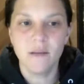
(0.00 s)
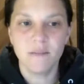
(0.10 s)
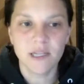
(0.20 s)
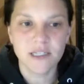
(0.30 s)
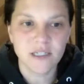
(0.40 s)

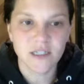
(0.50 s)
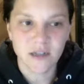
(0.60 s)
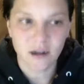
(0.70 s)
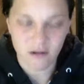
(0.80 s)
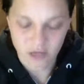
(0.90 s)
Blessed
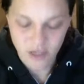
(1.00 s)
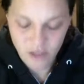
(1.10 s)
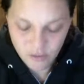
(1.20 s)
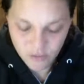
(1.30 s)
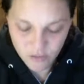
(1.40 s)
are
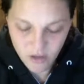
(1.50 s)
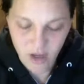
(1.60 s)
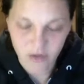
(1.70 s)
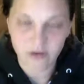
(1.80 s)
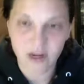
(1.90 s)
you,
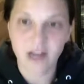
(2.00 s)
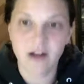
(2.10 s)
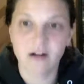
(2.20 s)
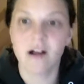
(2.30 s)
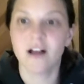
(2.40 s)
Adonai,
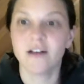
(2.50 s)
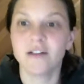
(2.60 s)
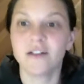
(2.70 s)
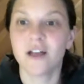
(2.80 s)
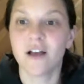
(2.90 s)
our God,
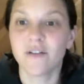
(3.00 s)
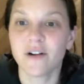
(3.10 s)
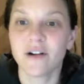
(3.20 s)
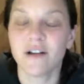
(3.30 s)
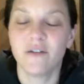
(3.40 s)

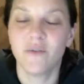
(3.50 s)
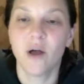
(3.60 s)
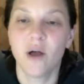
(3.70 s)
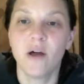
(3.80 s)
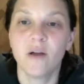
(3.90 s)
sovereign of
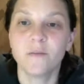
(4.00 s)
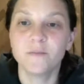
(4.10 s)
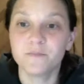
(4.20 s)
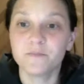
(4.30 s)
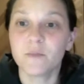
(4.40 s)
all,
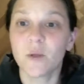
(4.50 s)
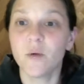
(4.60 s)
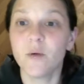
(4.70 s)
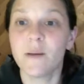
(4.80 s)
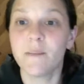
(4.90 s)

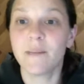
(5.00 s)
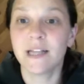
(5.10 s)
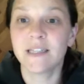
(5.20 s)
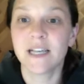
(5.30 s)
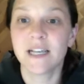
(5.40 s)
who
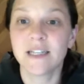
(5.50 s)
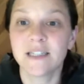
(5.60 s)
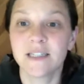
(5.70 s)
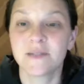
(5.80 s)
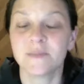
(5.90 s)
commands
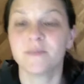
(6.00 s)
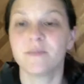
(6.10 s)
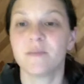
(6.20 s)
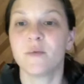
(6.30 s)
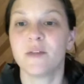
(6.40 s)
us
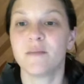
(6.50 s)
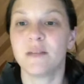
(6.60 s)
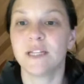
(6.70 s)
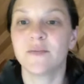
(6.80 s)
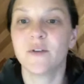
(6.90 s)
with
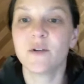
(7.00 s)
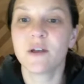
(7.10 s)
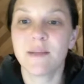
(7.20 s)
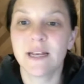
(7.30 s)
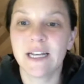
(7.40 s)
mitzvot,
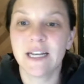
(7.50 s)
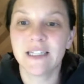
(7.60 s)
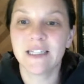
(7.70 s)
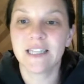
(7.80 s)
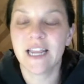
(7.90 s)
commanding
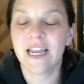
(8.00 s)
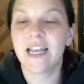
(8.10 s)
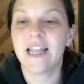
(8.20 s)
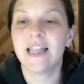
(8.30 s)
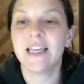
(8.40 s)
us
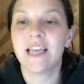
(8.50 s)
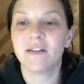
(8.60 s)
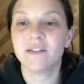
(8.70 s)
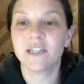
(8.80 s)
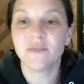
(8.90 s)
in the
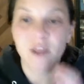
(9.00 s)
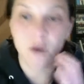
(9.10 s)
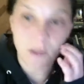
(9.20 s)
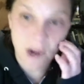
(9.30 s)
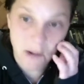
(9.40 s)
counting of the
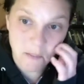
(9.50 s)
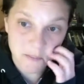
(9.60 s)
Omer.